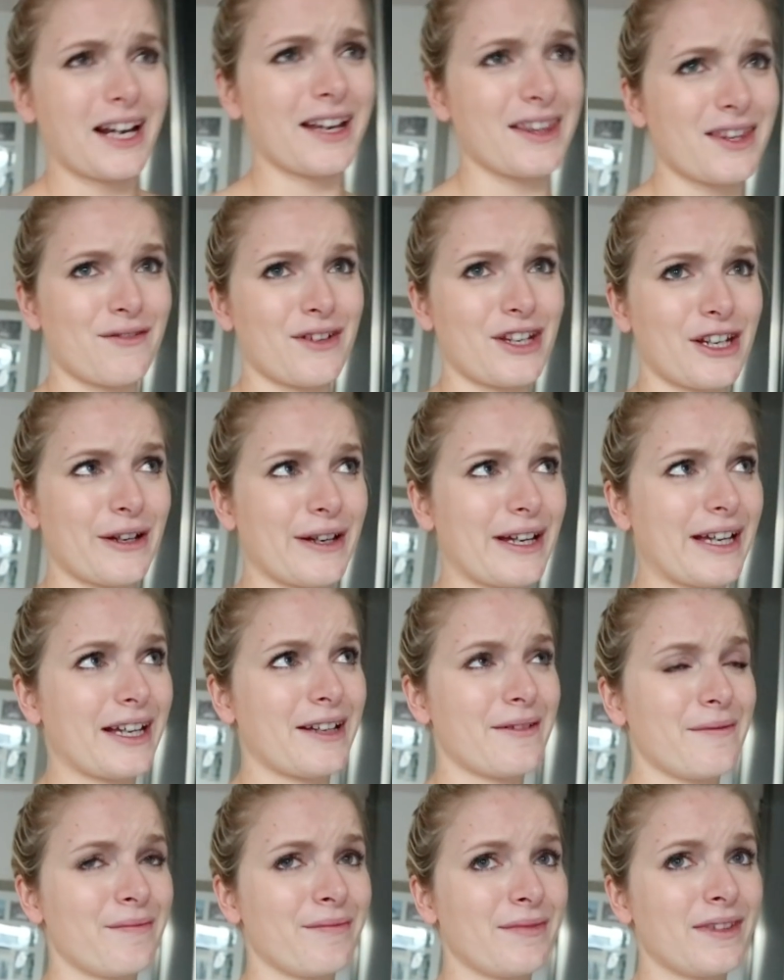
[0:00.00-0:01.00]
I end the video
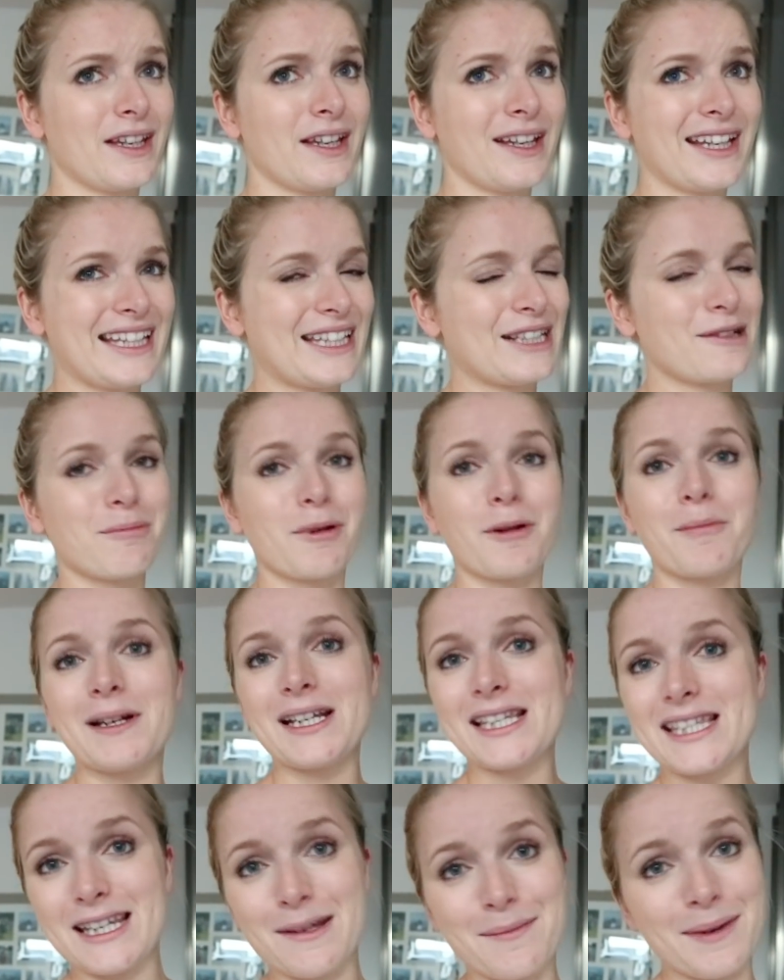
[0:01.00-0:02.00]
here? You'll probably
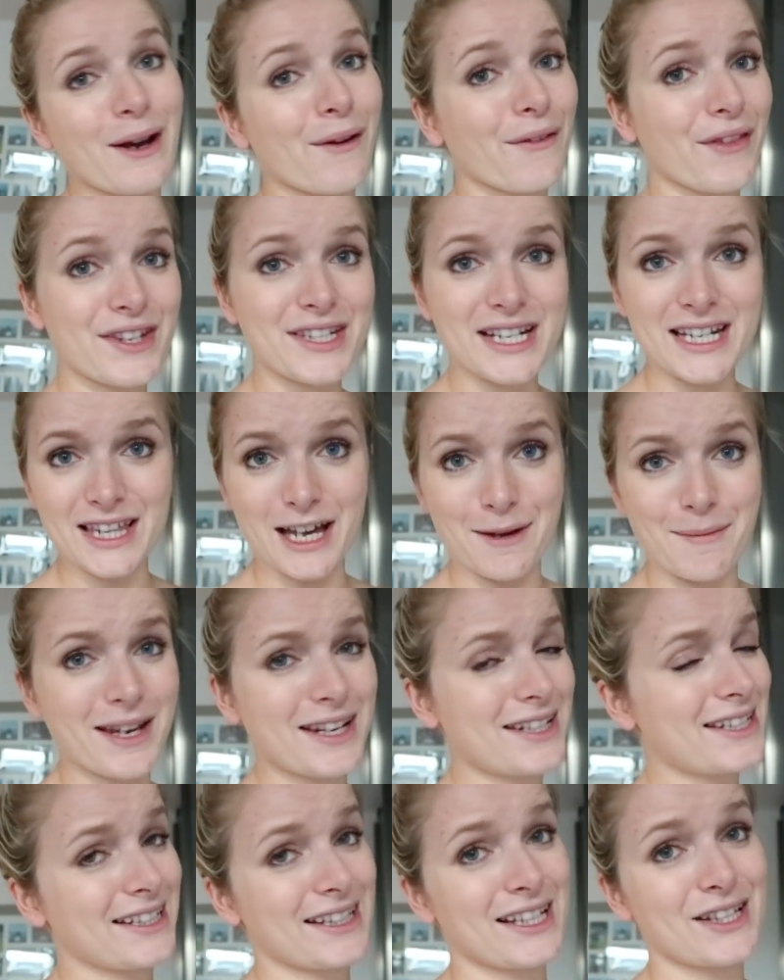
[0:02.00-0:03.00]
see me on the day that I'm
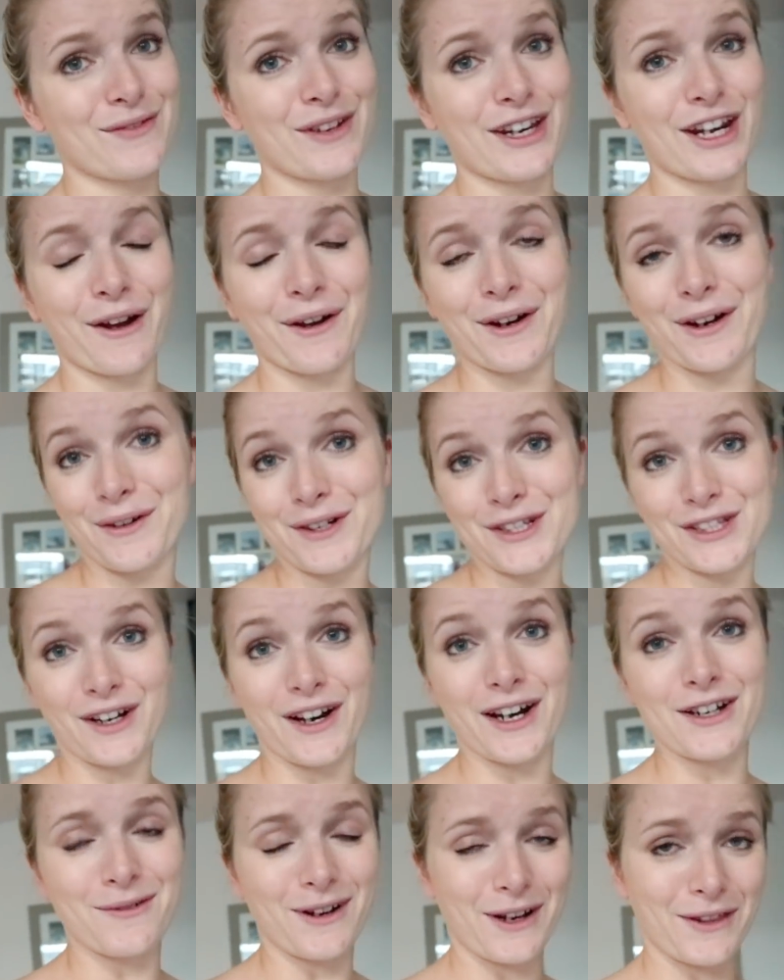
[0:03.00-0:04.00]
editing this video and I'll
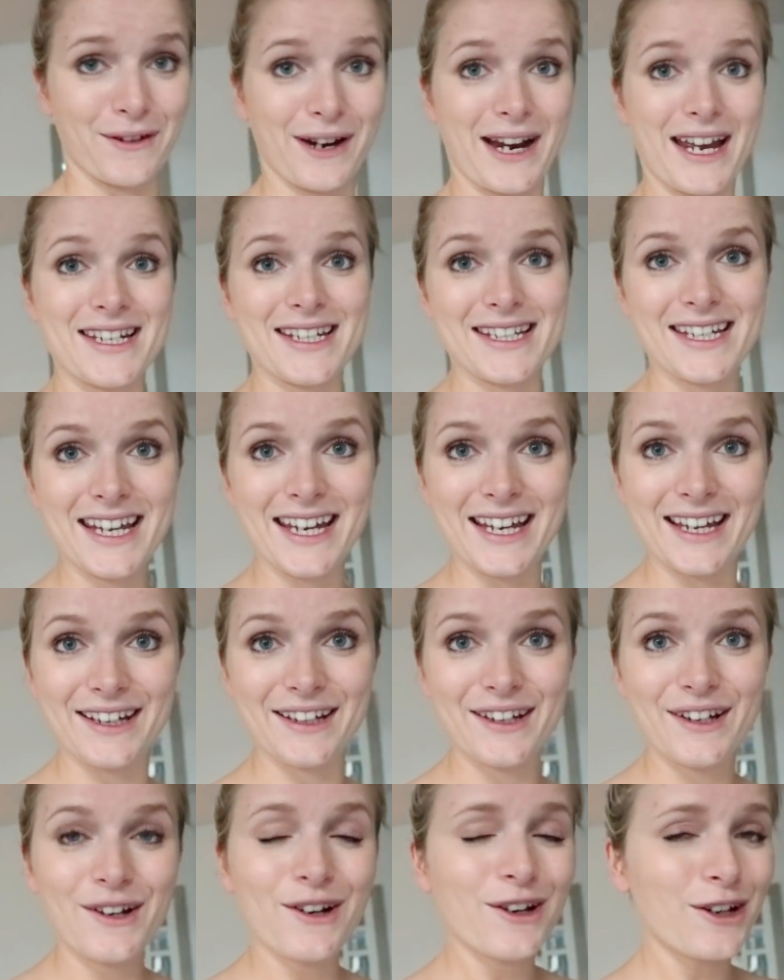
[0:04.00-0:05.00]
decide whether I end it here
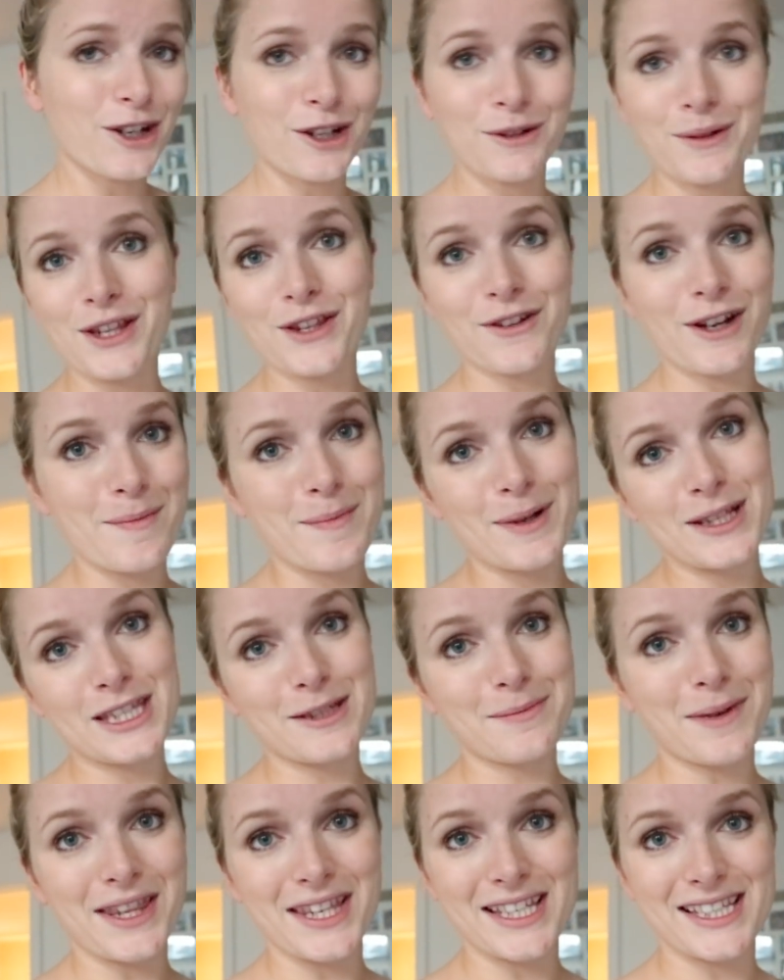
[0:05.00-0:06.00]
or whether I put
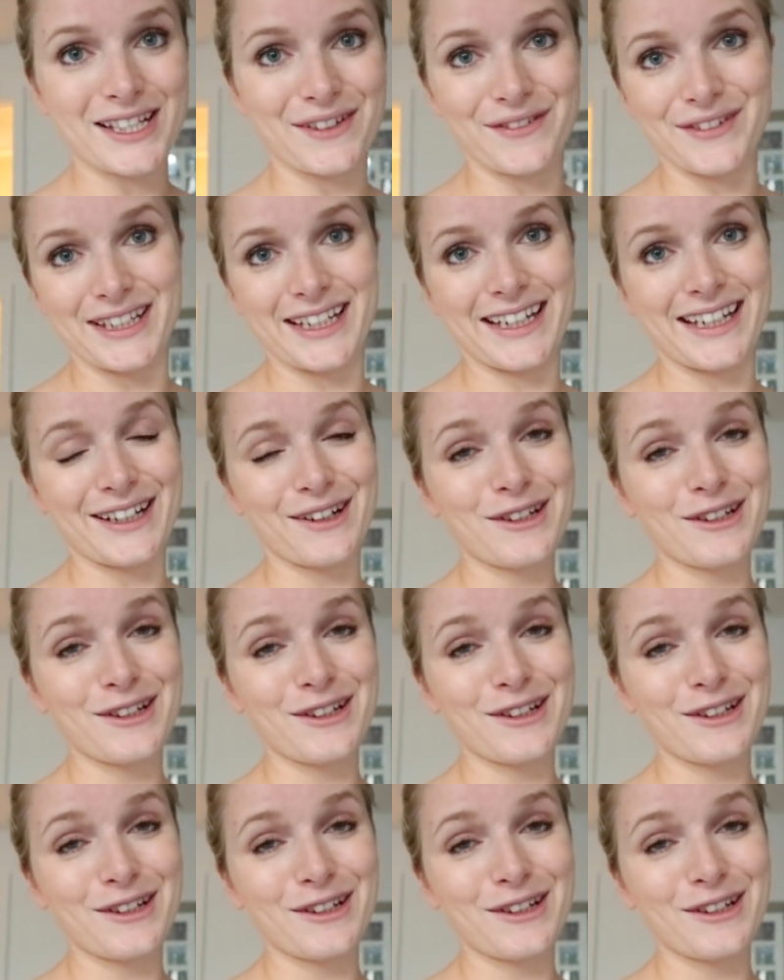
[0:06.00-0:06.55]
some other stuff in here.